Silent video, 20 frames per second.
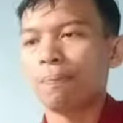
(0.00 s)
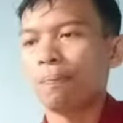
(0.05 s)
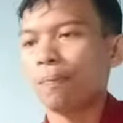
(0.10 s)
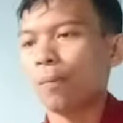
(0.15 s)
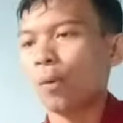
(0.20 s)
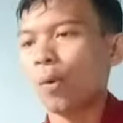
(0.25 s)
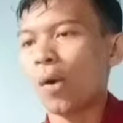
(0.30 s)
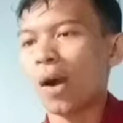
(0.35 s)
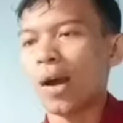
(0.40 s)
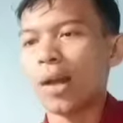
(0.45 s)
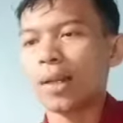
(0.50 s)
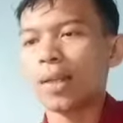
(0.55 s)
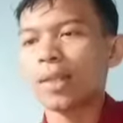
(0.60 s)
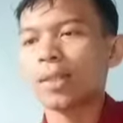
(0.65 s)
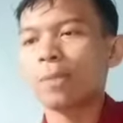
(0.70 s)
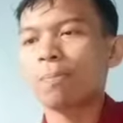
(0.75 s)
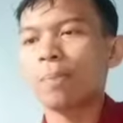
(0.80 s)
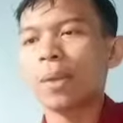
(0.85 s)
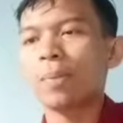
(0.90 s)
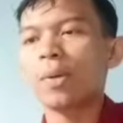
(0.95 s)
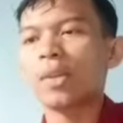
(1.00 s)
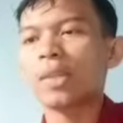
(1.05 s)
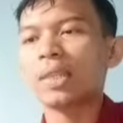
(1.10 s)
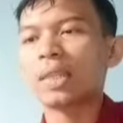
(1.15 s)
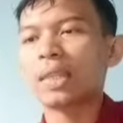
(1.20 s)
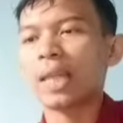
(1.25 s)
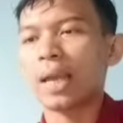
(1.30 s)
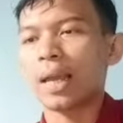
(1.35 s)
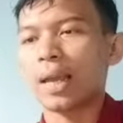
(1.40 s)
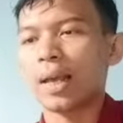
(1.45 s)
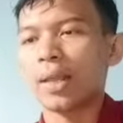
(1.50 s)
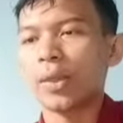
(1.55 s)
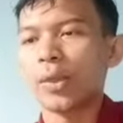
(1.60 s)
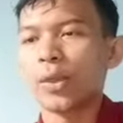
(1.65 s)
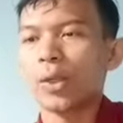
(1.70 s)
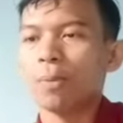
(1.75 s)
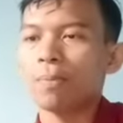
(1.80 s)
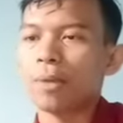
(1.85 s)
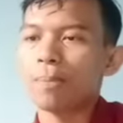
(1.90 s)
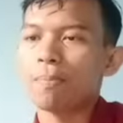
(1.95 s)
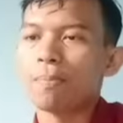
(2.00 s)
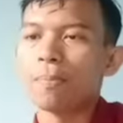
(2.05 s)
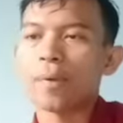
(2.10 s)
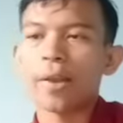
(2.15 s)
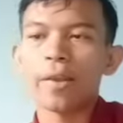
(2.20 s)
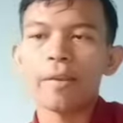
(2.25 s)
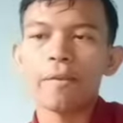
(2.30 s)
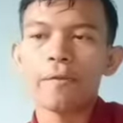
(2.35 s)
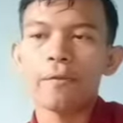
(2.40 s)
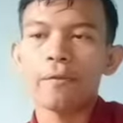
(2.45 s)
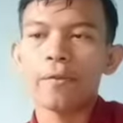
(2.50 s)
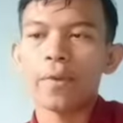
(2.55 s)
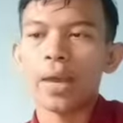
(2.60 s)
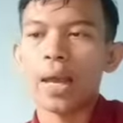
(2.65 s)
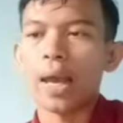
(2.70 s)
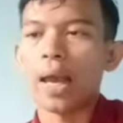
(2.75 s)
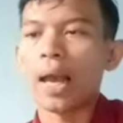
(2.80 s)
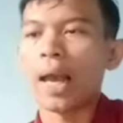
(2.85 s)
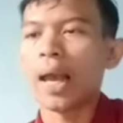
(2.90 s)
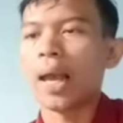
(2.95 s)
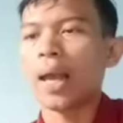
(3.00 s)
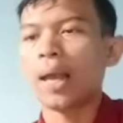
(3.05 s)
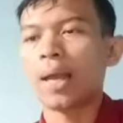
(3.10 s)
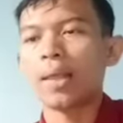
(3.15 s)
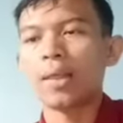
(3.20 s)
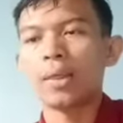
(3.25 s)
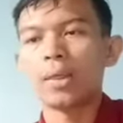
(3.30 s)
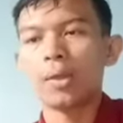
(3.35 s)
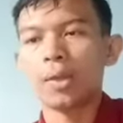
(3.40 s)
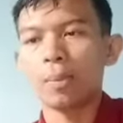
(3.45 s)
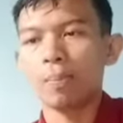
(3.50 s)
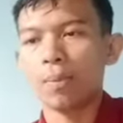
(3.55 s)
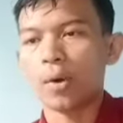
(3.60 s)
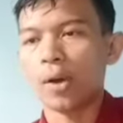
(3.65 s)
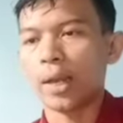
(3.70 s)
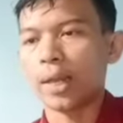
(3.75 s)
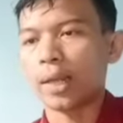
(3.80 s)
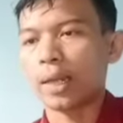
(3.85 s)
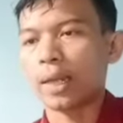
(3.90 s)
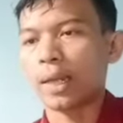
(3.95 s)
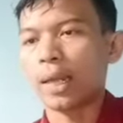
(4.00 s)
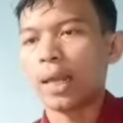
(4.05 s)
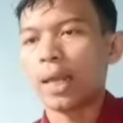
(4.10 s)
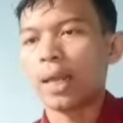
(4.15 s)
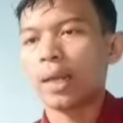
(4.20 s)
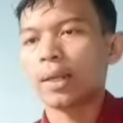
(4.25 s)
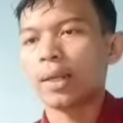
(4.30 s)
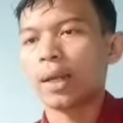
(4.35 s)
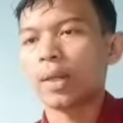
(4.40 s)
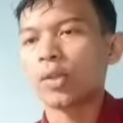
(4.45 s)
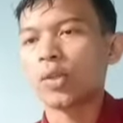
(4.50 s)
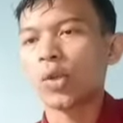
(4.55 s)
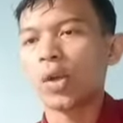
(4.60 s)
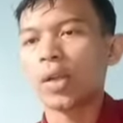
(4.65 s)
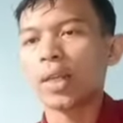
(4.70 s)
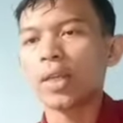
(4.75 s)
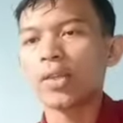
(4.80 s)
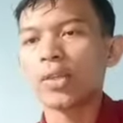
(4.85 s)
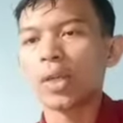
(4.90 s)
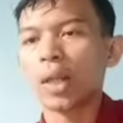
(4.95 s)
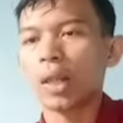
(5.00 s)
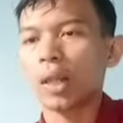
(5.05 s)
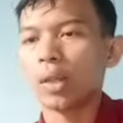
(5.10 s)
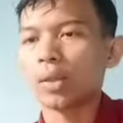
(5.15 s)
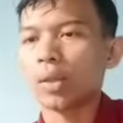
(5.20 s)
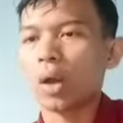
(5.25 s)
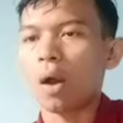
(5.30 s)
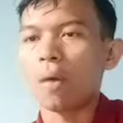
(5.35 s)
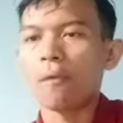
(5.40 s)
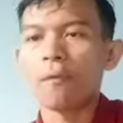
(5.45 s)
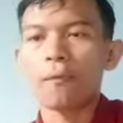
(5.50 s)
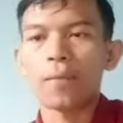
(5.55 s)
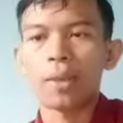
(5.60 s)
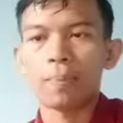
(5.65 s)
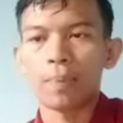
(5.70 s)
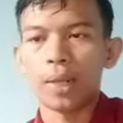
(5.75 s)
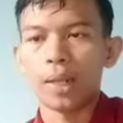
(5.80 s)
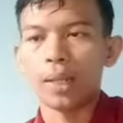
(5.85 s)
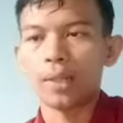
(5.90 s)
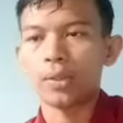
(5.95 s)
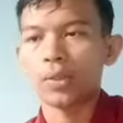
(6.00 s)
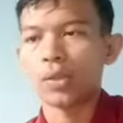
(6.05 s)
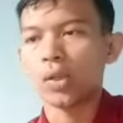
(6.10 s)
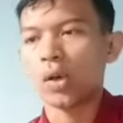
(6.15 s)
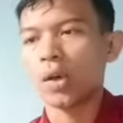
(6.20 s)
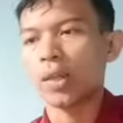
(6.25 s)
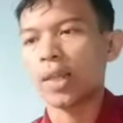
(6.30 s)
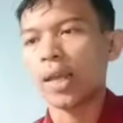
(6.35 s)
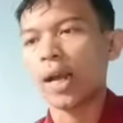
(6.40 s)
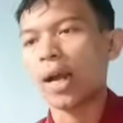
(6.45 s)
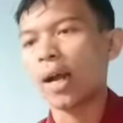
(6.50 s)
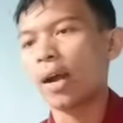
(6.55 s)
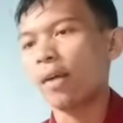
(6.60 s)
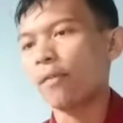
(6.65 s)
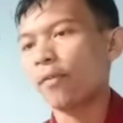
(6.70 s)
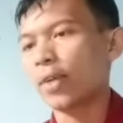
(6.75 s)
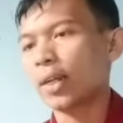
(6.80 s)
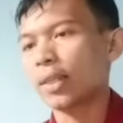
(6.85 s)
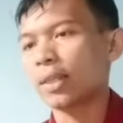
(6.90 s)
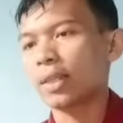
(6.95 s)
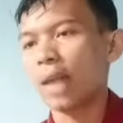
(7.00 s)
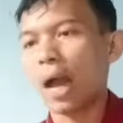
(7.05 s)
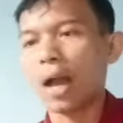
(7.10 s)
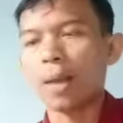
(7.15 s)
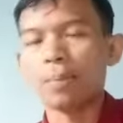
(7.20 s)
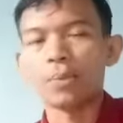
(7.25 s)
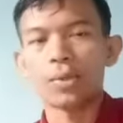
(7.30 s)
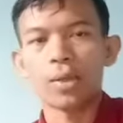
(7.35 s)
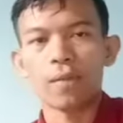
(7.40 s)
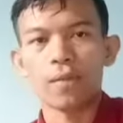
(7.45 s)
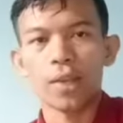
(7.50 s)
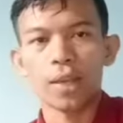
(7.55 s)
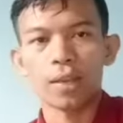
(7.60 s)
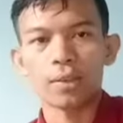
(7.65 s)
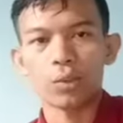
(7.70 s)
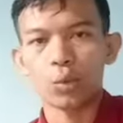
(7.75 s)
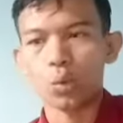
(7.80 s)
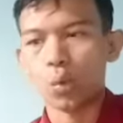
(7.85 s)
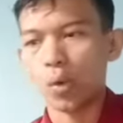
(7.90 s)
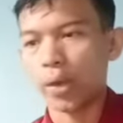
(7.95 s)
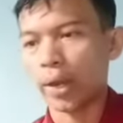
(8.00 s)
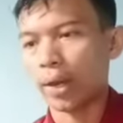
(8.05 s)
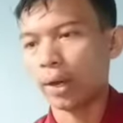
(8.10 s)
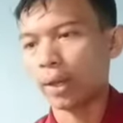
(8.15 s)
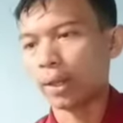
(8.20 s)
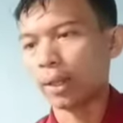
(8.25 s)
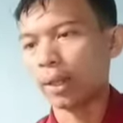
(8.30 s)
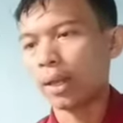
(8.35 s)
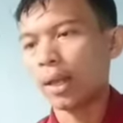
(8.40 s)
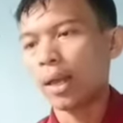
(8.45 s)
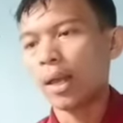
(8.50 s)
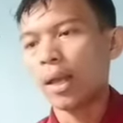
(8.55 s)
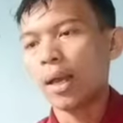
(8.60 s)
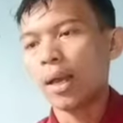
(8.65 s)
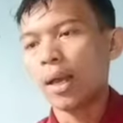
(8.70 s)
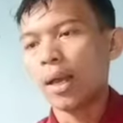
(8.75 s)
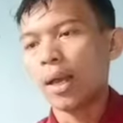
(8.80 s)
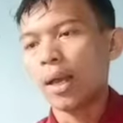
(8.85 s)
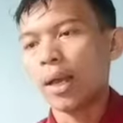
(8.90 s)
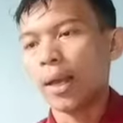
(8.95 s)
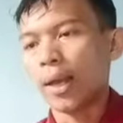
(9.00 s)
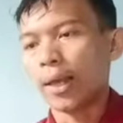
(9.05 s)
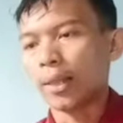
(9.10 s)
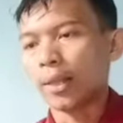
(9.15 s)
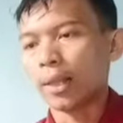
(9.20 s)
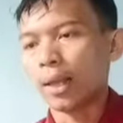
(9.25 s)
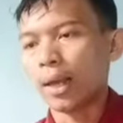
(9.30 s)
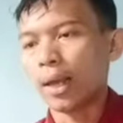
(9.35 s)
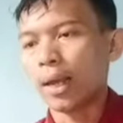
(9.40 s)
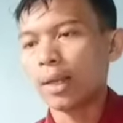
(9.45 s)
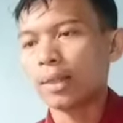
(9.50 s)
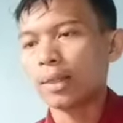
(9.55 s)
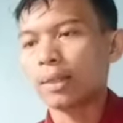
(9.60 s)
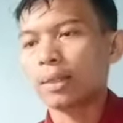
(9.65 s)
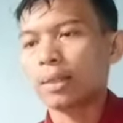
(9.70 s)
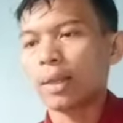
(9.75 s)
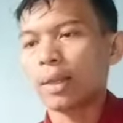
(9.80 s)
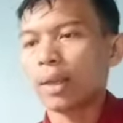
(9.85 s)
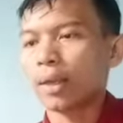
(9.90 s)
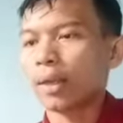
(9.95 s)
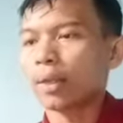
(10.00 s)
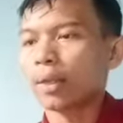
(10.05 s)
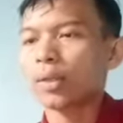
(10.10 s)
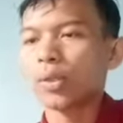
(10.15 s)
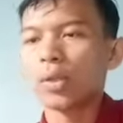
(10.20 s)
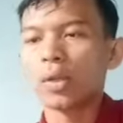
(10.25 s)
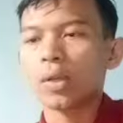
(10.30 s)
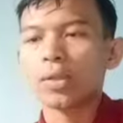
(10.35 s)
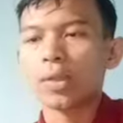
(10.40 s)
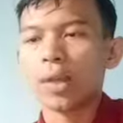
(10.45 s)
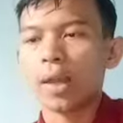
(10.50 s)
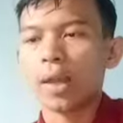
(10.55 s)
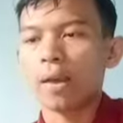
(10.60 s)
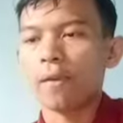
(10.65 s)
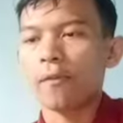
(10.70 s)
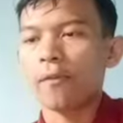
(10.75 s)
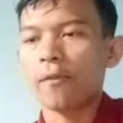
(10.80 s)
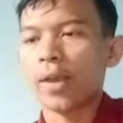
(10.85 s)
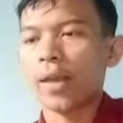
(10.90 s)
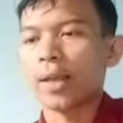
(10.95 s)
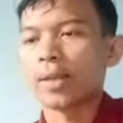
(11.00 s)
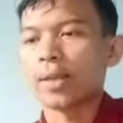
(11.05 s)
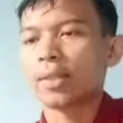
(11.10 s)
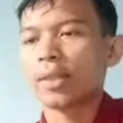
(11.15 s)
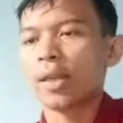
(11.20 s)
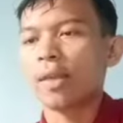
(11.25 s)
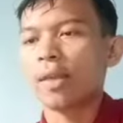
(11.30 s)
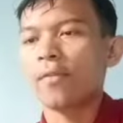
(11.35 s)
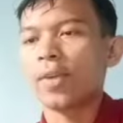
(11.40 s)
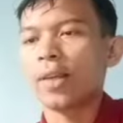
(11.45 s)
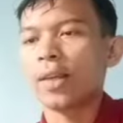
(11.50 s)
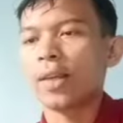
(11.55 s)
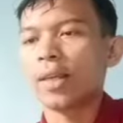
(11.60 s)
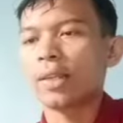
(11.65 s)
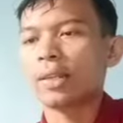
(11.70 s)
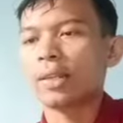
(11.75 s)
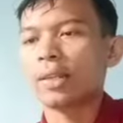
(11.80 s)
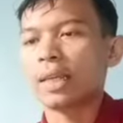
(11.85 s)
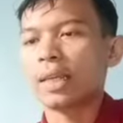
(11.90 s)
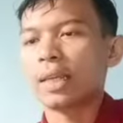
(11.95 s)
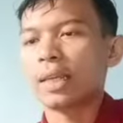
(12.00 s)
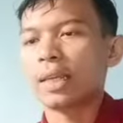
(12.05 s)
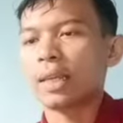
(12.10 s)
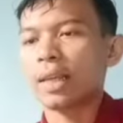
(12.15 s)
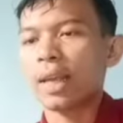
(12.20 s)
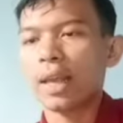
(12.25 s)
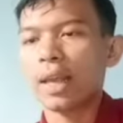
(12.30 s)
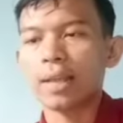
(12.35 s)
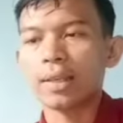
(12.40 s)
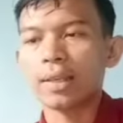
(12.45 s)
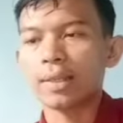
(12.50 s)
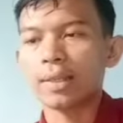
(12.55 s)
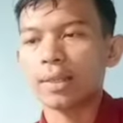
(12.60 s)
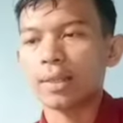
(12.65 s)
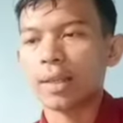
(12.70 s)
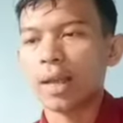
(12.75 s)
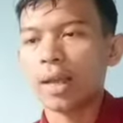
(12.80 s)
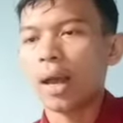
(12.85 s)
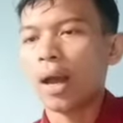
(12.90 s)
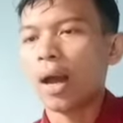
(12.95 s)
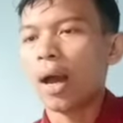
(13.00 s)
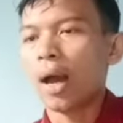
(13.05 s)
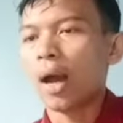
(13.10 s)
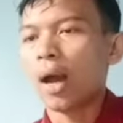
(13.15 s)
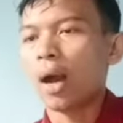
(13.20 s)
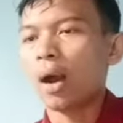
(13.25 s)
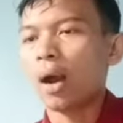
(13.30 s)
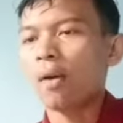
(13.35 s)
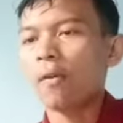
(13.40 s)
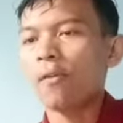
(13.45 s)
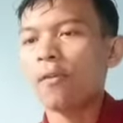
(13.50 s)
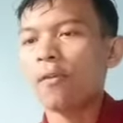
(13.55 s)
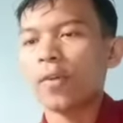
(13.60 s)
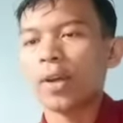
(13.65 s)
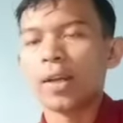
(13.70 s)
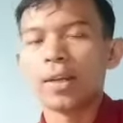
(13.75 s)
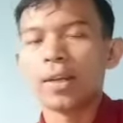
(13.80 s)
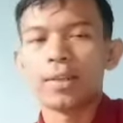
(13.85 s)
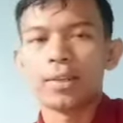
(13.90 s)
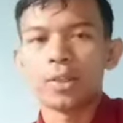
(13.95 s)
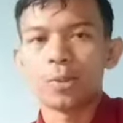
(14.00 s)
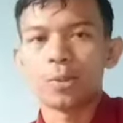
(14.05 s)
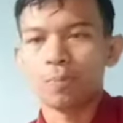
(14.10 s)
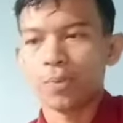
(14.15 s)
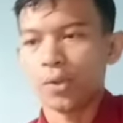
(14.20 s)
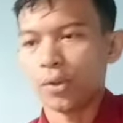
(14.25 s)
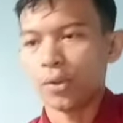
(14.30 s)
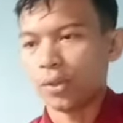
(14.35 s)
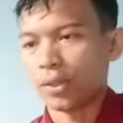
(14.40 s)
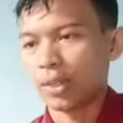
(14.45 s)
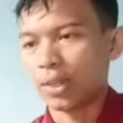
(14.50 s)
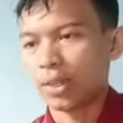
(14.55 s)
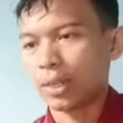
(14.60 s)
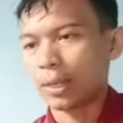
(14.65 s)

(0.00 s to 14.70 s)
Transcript: one is memos tend to be brief and to the point. They also reach a lot of people, so they are very time-saving as well. And the last, they also serve as evidence in case of a dispute.